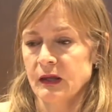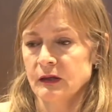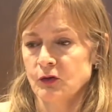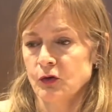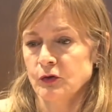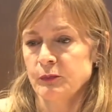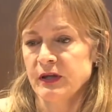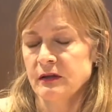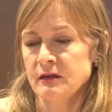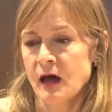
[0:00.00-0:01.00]
it could
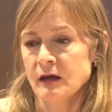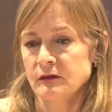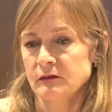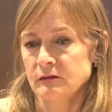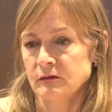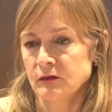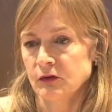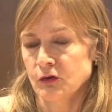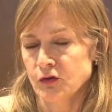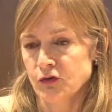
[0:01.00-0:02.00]
be that
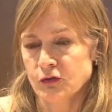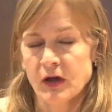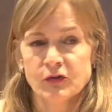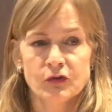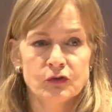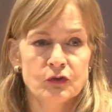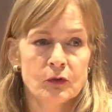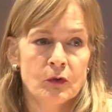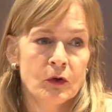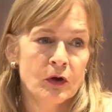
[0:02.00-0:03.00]
you're stressed
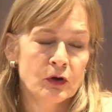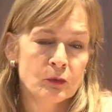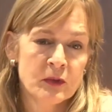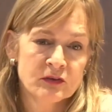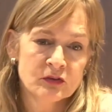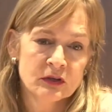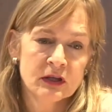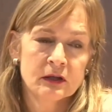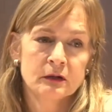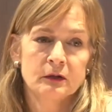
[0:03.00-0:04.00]
or you're
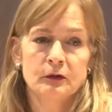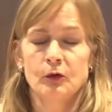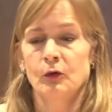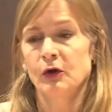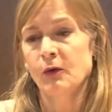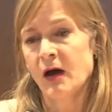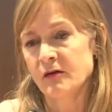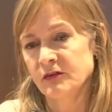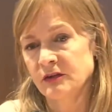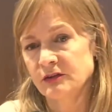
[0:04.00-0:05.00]
mentally ill or you
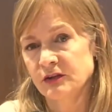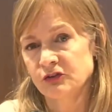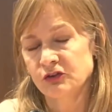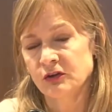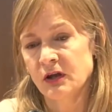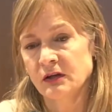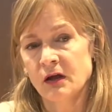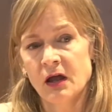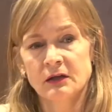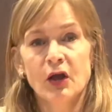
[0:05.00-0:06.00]
have an addiction.
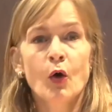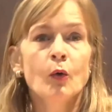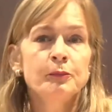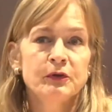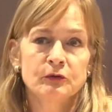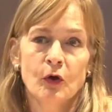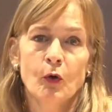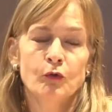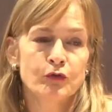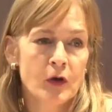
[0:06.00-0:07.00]
And I hope you
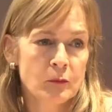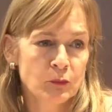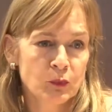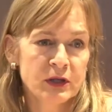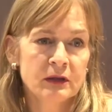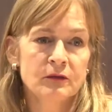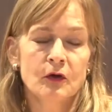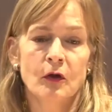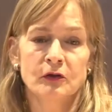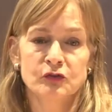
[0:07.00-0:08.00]
know from reading the
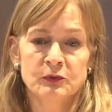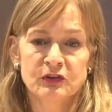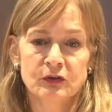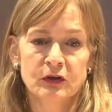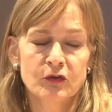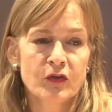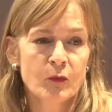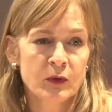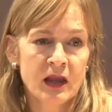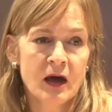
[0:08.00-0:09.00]
college materials
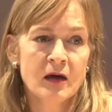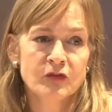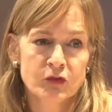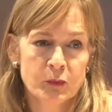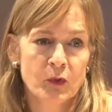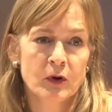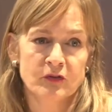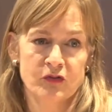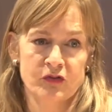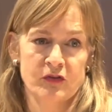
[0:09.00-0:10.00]
that we have
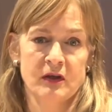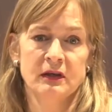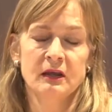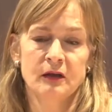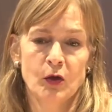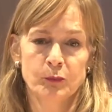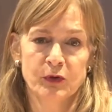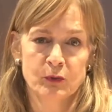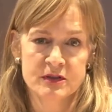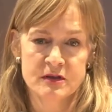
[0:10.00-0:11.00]
supports and can
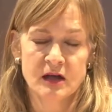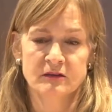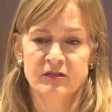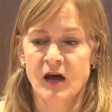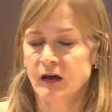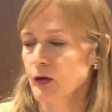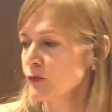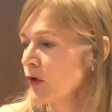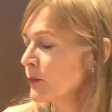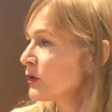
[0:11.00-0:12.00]
help you with that if that
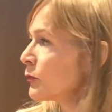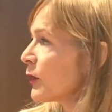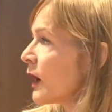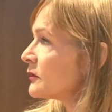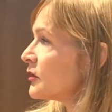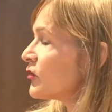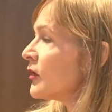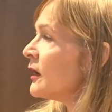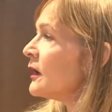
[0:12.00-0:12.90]
comes up in your practice.